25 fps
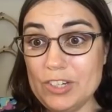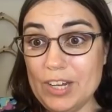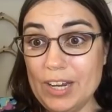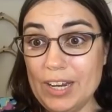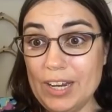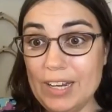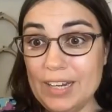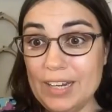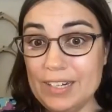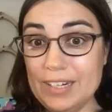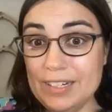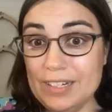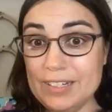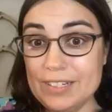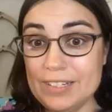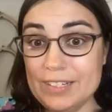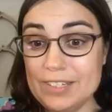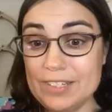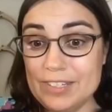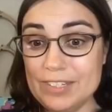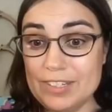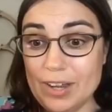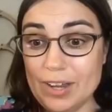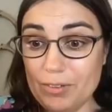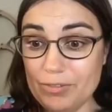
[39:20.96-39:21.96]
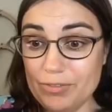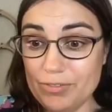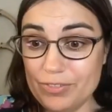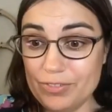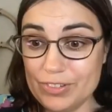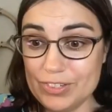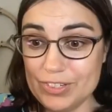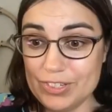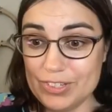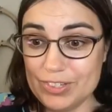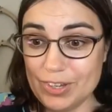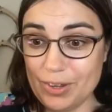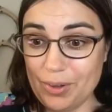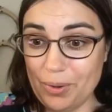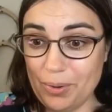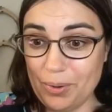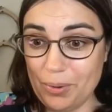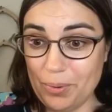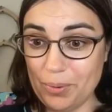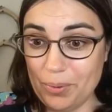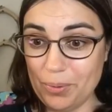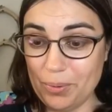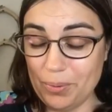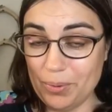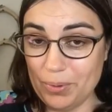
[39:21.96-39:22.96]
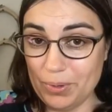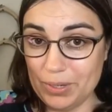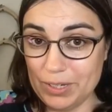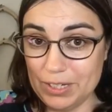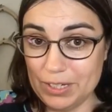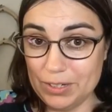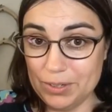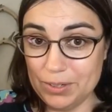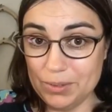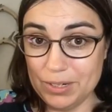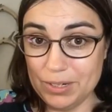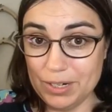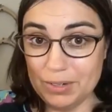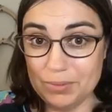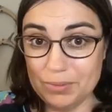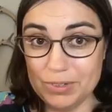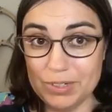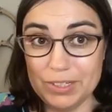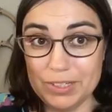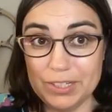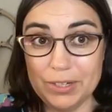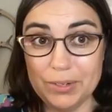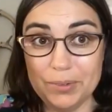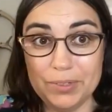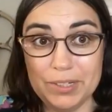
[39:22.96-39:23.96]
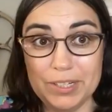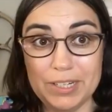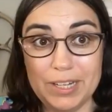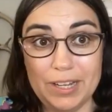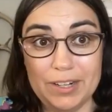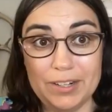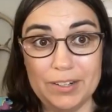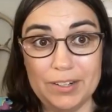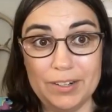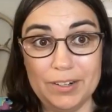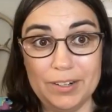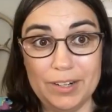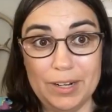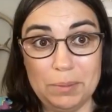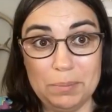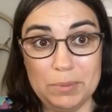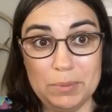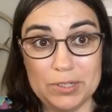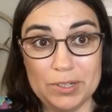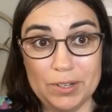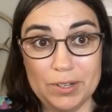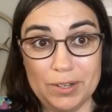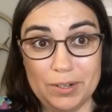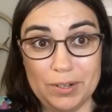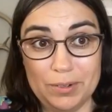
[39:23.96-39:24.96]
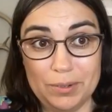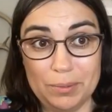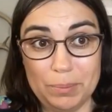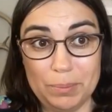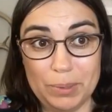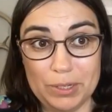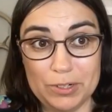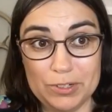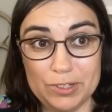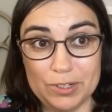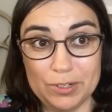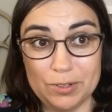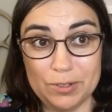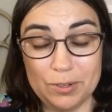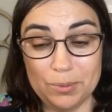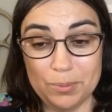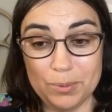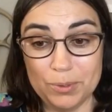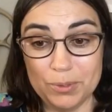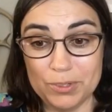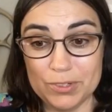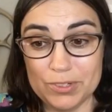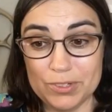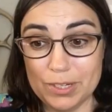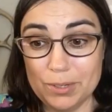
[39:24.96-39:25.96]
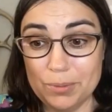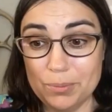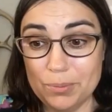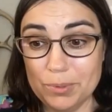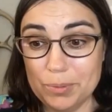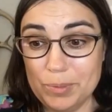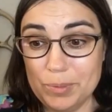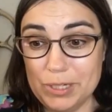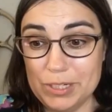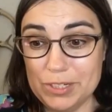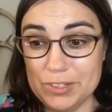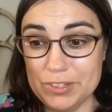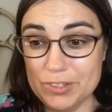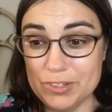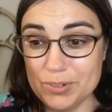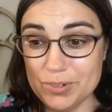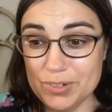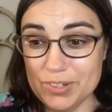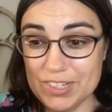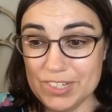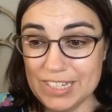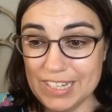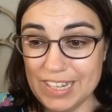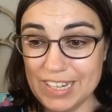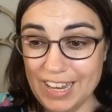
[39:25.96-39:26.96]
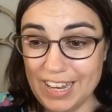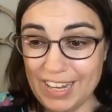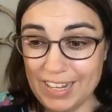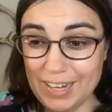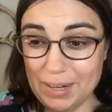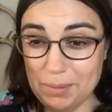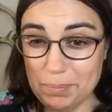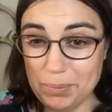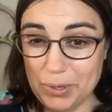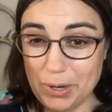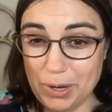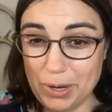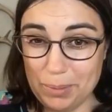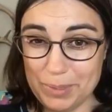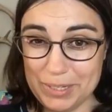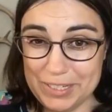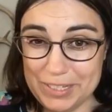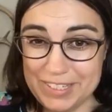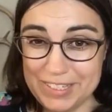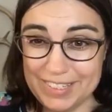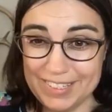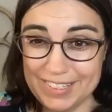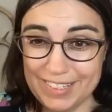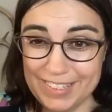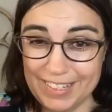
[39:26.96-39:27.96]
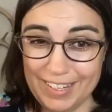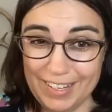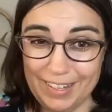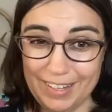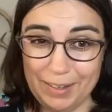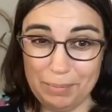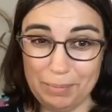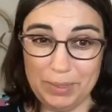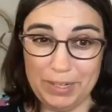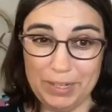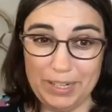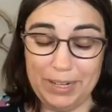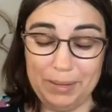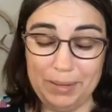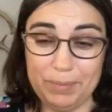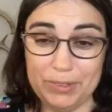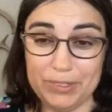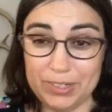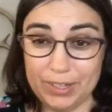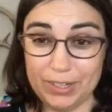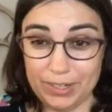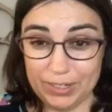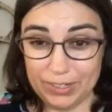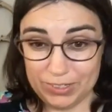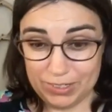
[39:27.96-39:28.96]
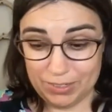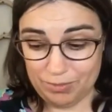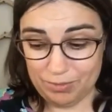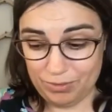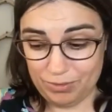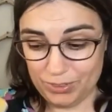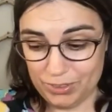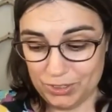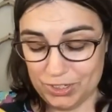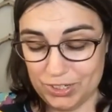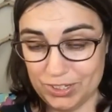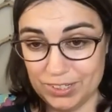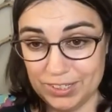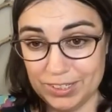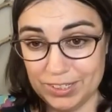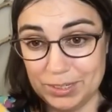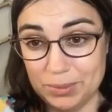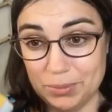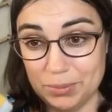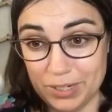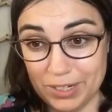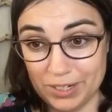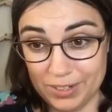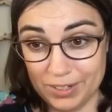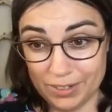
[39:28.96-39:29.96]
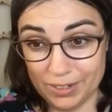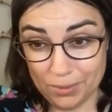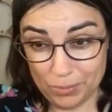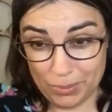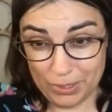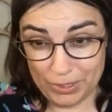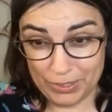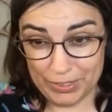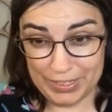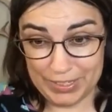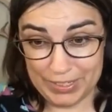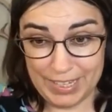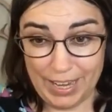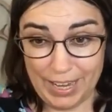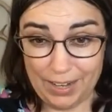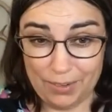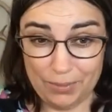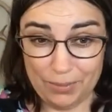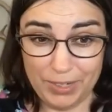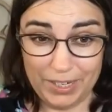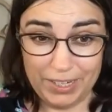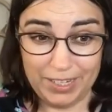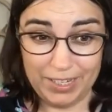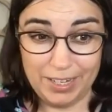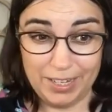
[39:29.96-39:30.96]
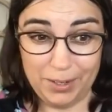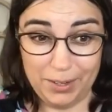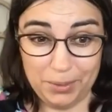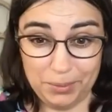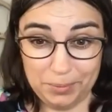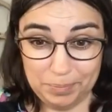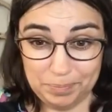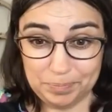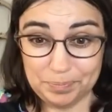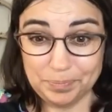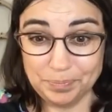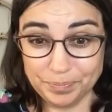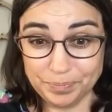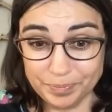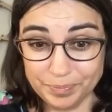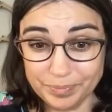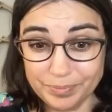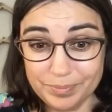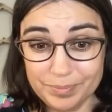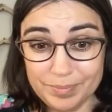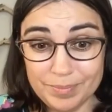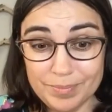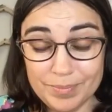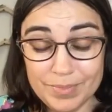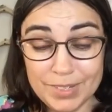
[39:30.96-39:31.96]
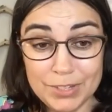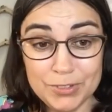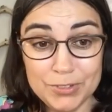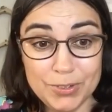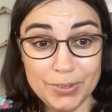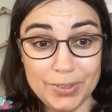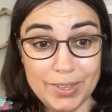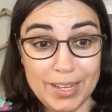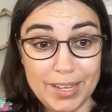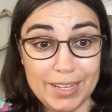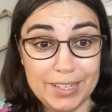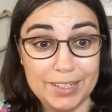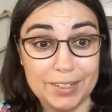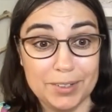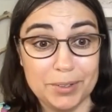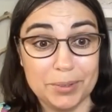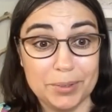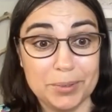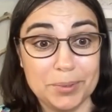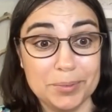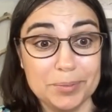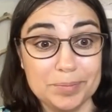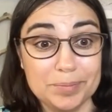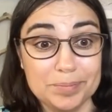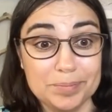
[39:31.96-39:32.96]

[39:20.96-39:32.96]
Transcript: chain stuff. So you can really only get it on Amazon or Barnes and Nobles. It will be in stores again, I promise. Um, but Amazon is unfortunately where where it's at right now. So thank you.